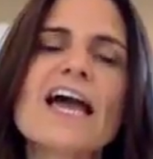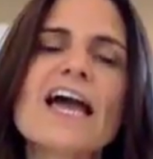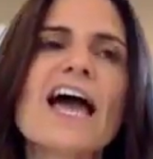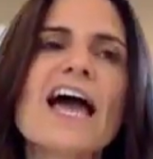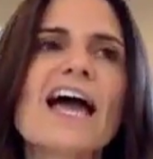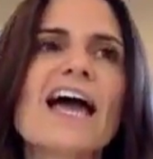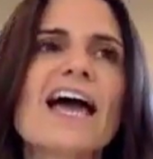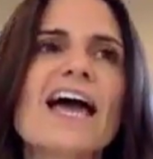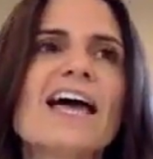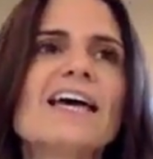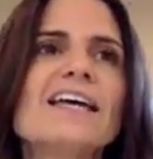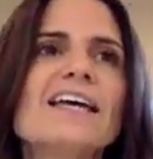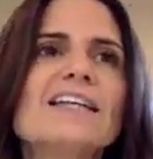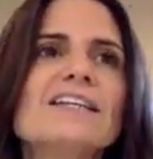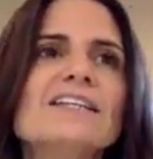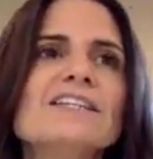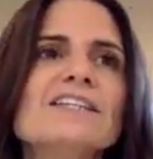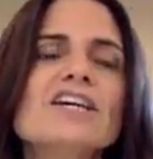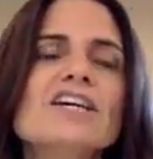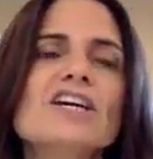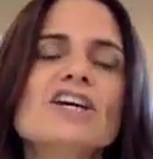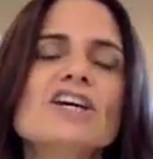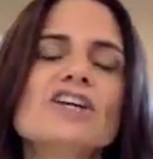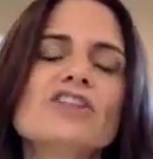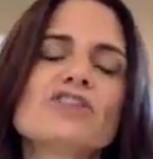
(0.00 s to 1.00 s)
And
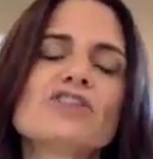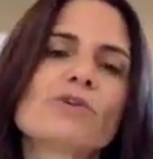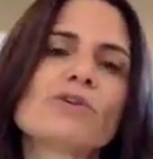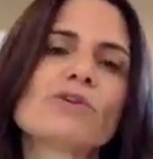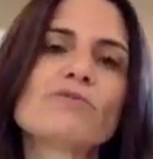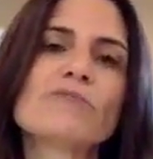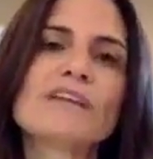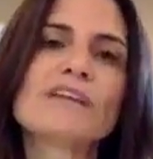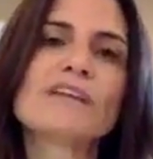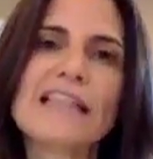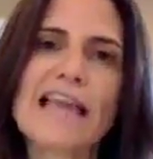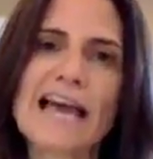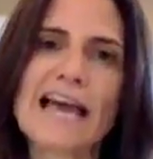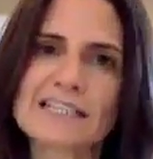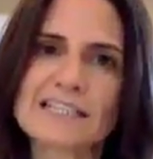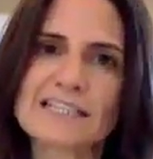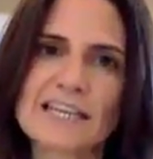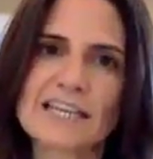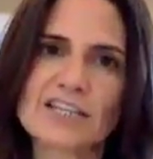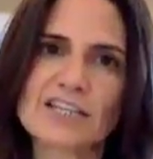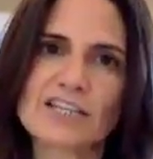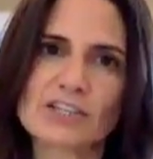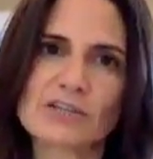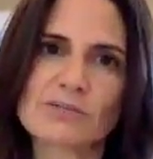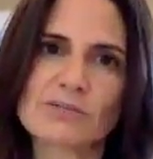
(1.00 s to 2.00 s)
through a
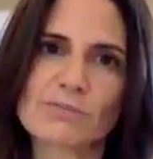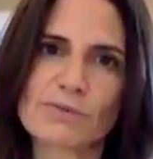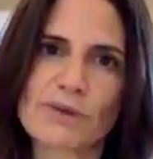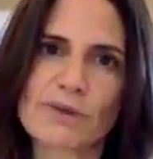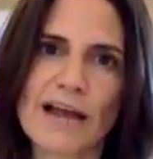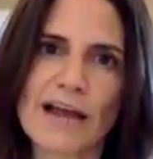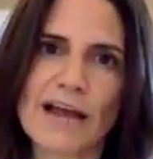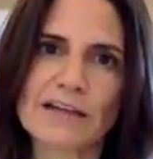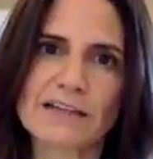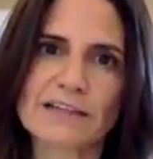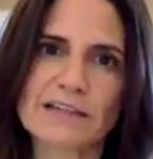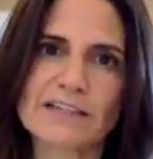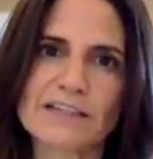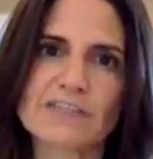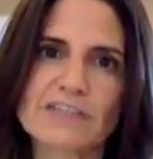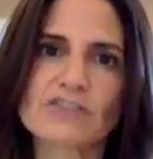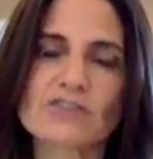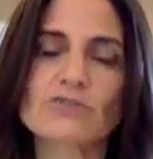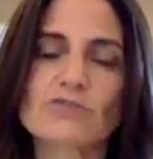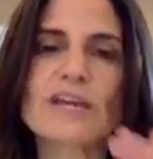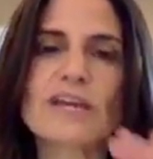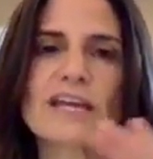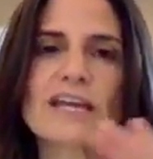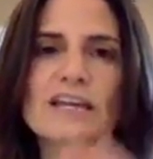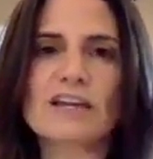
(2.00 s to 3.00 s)
relaxation practice,
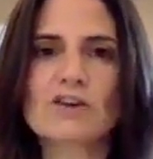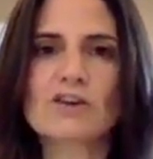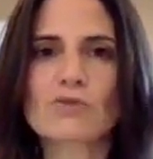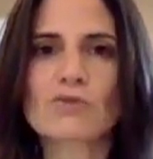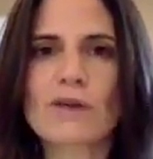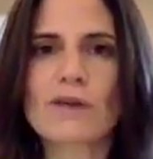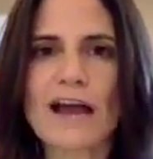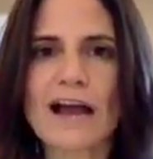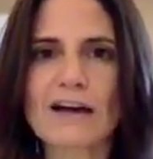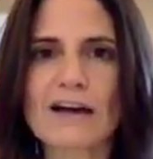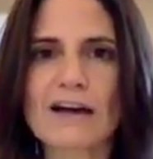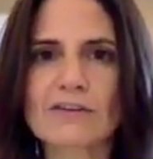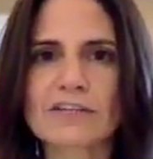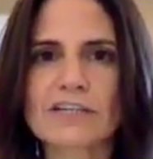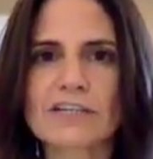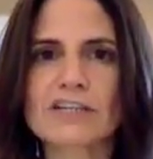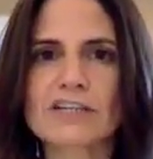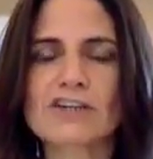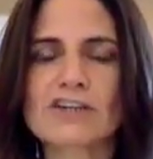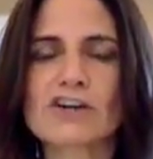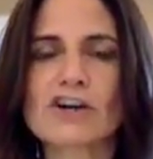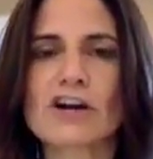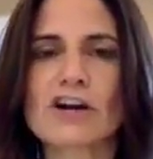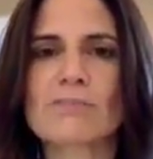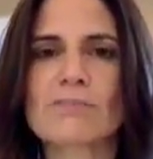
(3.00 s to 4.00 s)
through getting grounded
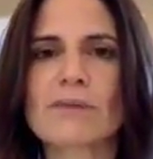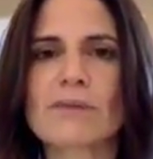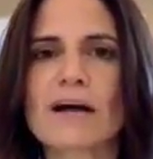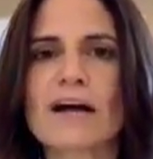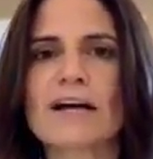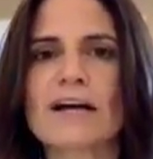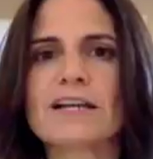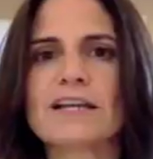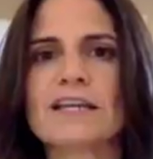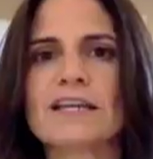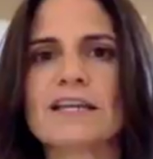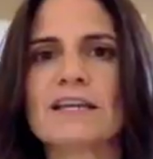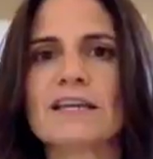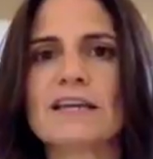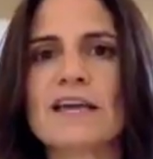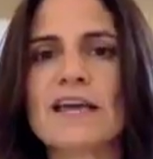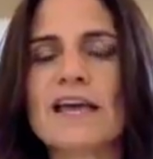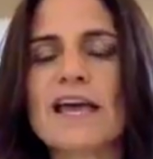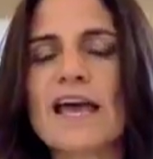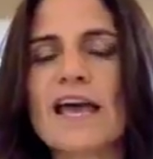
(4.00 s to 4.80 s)
in our body,